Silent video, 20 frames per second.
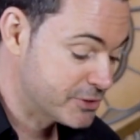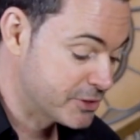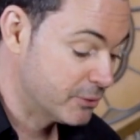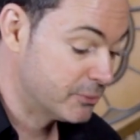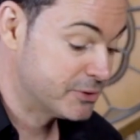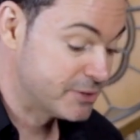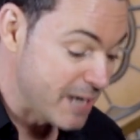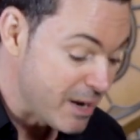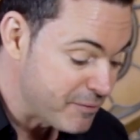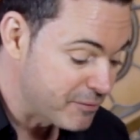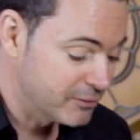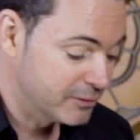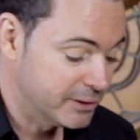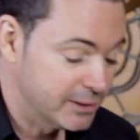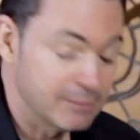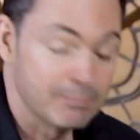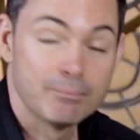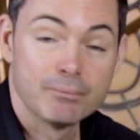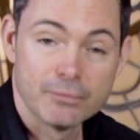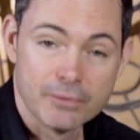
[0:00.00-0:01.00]
So
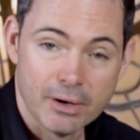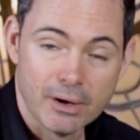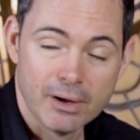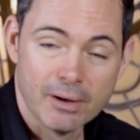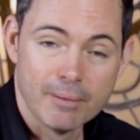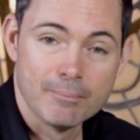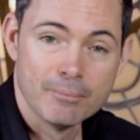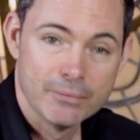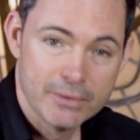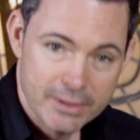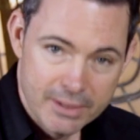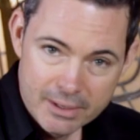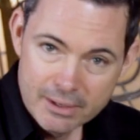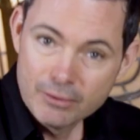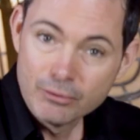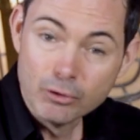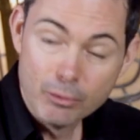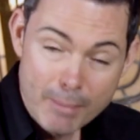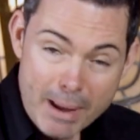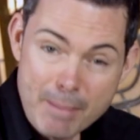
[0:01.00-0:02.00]
definitely uh,
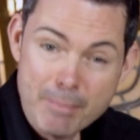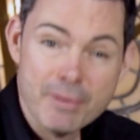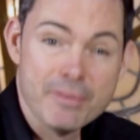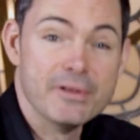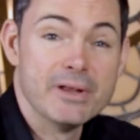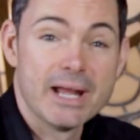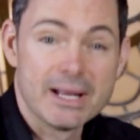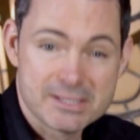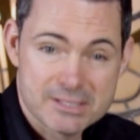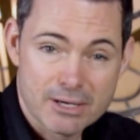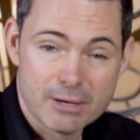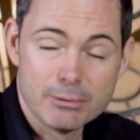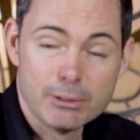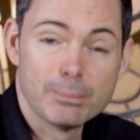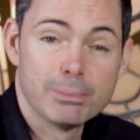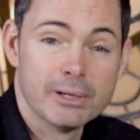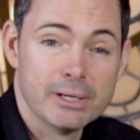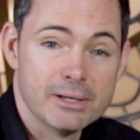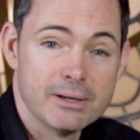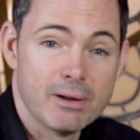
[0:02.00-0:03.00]
remember the next time
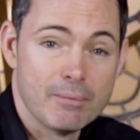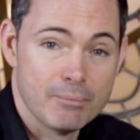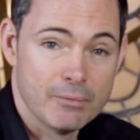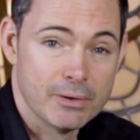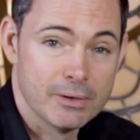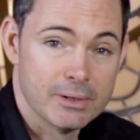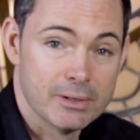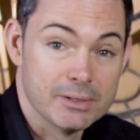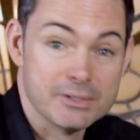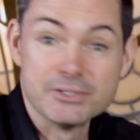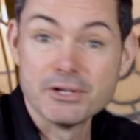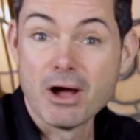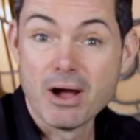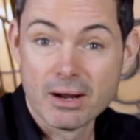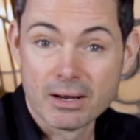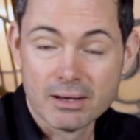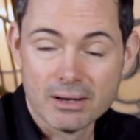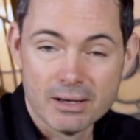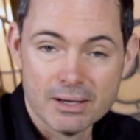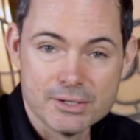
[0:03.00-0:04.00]
you play uh,
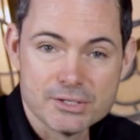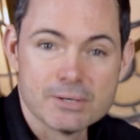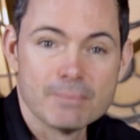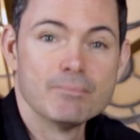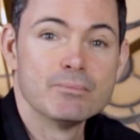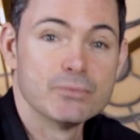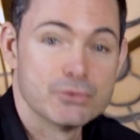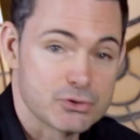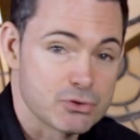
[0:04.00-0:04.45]
Dark Eyes,